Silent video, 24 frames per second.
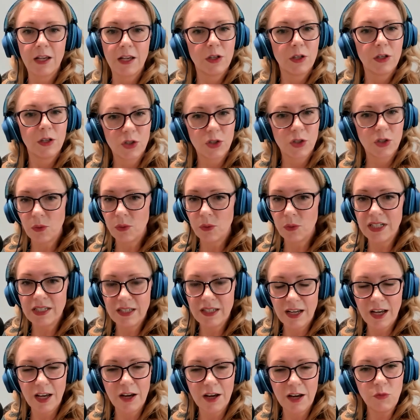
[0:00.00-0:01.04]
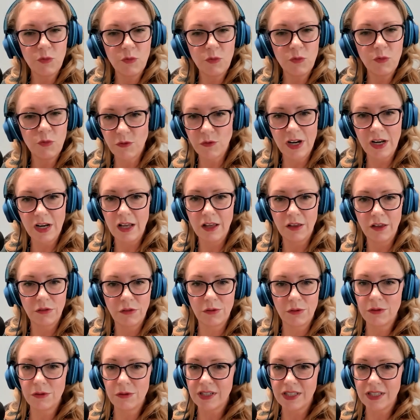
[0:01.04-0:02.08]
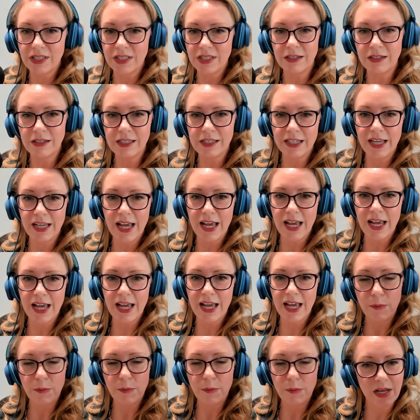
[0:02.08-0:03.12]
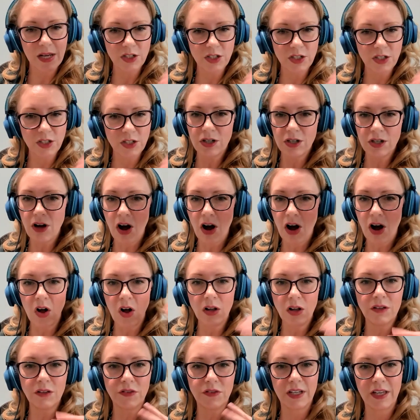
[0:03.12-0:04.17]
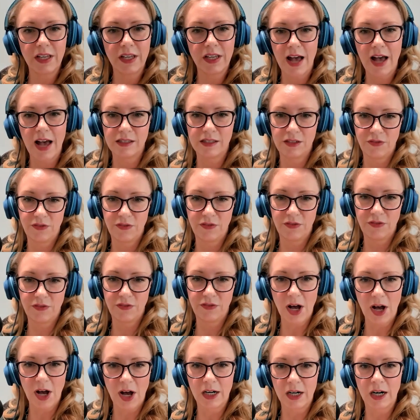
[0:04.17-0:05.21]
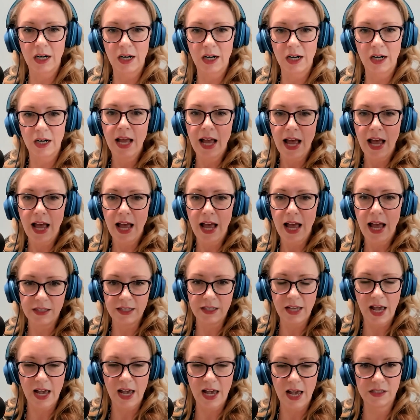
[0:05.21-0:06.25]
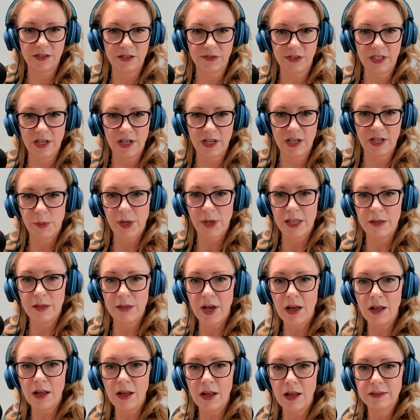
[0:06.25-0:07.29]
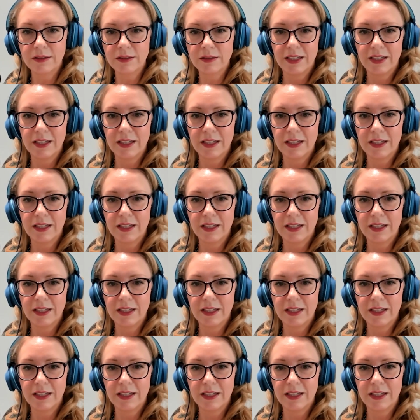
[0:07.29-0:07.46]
So one time when reading through the series again, I pictured all of the cast of Harry Potter as the cast of Saved by the Bell.